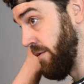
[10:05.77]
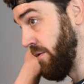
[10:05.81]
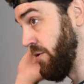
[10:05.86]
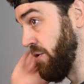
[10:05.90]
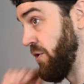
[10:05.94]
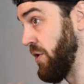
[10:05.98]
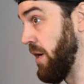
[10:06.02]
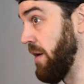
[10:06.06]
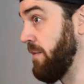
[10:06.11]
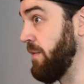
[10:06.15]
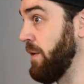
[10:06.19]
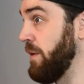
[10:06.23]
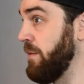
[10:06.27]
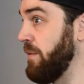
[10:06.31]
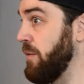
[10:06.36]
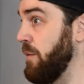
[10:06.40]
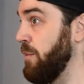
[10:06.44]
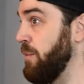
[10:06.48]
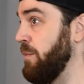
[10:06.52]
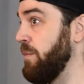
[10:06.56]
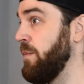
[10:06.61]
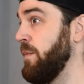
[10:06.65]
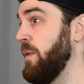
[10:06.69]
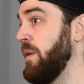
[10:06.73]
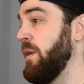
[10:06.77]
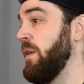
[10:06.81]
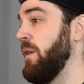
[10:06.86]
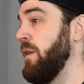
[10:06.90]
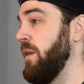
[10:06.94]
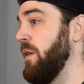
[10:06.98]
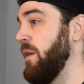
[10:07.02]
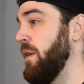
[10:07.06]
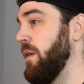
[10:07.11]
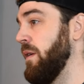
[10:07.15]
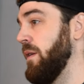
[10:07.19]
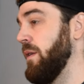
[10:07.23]
suffer from
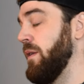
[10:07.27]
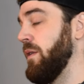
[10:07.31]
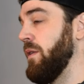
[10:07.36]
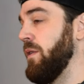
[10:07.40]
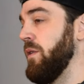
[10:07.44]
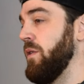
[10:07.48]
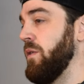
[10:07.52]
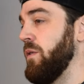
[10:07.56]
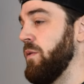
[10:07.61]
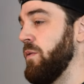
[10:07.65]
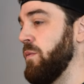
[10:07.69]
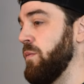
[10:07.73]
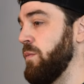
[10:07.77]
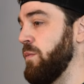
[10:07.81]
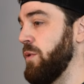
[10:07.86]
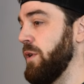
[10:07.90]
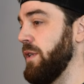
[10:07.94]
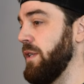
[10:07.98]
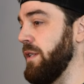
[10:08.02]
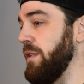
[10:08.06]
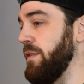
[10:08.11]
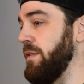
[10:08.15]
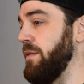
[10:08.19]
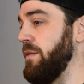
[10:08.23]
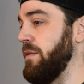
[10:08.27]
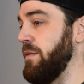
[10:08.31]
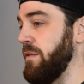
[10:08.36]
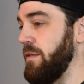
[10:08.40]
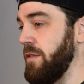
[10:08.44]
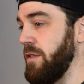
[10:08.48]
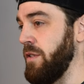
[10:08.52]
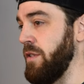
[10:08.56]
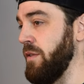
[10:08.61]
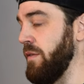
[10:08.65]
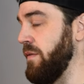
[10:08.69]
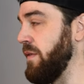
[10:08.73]
pretty
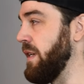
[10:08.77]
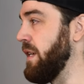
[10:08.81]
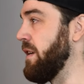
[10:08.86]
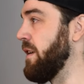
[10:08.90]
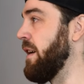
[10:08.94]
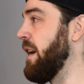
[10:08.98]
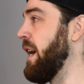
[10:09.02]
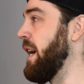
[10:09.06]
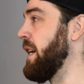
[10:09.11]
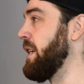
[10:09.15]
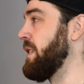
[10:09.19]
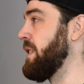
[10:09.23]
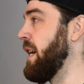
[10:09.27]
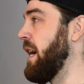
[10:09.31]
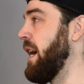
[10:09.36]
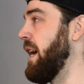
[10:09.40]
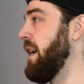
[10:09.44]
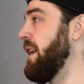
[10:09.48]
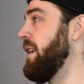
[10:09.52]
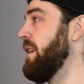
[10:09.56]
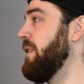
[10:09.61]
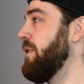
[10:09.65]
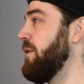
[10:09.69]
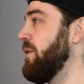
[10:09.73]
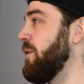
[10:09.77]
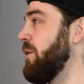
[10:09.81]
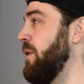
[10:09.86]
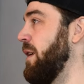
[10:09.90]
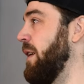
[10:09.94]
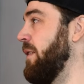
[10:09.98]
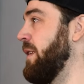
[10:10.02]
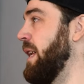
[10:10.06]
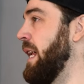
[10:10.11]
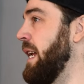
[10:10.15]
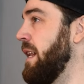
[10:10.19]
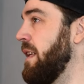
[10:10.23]
severe anxiety
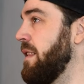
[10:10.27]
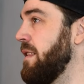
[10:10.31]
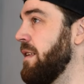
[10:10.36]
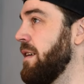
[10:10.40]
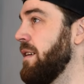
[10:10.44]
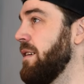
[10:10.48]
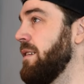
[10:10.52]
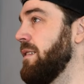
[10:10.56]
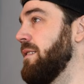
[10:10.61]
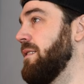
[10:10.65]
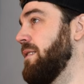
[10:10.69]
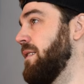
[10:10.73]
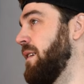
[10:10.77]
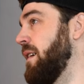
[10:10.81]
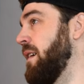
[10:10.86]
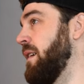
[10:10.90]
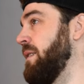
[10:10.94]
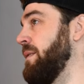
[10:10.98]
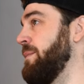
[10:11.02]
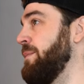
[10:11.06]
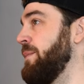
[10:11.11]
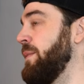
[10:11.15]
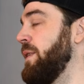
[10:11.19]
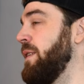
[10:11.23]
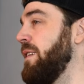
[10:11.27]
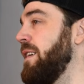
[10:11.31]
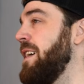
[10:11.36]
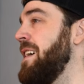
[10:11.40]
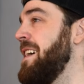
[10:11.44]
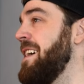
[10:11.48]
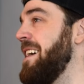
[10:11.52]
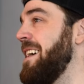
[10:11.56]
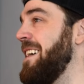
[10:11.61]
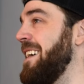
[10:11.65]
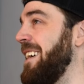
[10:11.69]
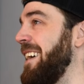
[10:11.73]
around anything.
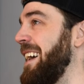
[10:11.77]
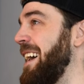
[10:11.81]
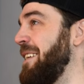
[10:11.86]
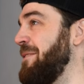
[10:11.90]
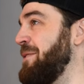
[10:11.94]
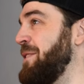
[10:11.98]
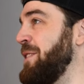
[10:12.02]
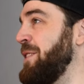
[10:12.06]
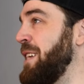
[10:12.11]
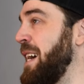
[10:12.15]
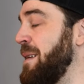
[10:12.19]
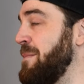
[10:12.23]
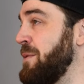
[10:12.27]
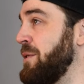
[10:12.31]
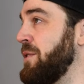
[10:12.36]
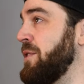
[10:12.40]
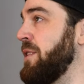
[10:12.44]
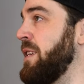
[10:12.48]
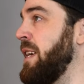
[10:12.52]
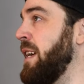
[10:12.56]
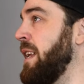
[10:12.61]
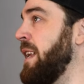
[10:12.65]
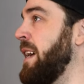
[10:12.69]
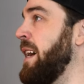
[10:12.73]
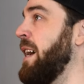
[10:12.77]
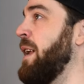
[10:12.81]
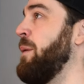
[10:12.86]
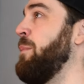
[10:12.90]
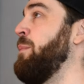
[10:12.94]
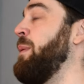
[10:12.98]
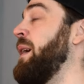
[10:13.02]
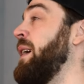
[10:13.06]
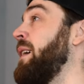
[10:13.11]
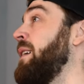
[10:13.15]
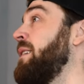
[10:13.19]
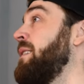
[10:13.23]
half the time just getting out of
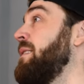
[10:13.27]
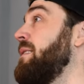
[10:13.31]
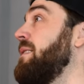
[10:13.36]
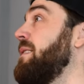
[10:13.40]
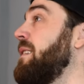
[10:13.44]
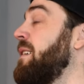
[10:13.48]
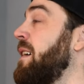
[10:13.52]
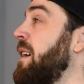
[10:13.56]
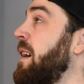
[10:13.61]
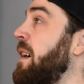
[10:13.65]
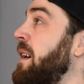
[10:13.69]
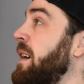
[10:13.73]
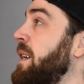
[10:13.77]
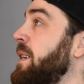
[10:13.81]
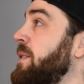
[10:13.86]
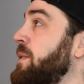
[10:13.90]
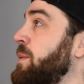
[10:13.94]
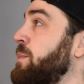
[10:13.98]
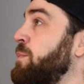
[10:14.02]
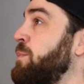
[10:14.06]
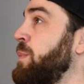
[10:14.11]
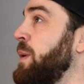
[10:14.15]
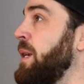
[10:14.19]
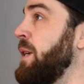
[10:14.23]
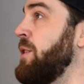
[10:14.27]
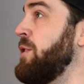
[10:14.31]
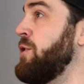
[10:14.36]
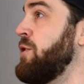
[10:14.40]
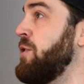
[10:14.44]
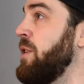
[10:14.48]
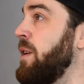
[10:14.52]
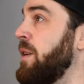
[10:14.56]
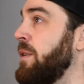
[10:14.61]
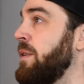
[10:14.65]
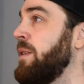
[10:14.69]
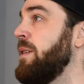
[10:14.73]
bed is a big
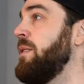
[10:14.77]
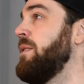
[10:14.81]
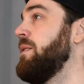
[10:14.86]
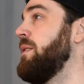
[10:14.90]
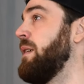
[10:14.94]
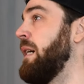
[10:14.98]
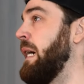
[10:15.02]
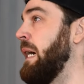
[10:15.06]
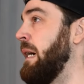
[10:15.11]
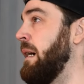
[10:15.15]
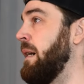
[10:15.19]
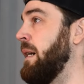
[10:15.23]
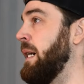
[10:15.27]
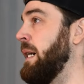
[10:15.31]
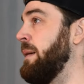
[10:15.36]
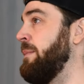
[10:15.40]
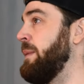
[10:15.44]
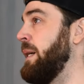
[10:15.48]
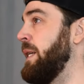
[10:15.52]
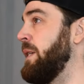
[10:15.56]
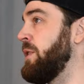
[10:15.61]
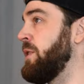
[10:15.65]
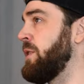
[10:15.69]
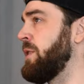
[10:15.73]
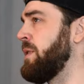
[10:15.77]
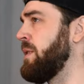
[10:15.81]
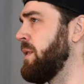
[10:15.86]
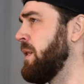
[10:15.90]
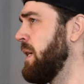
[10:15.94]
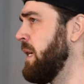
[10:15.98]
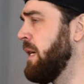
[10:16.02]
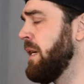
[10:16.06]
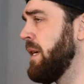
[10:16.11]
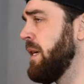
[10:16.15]
struggle. And just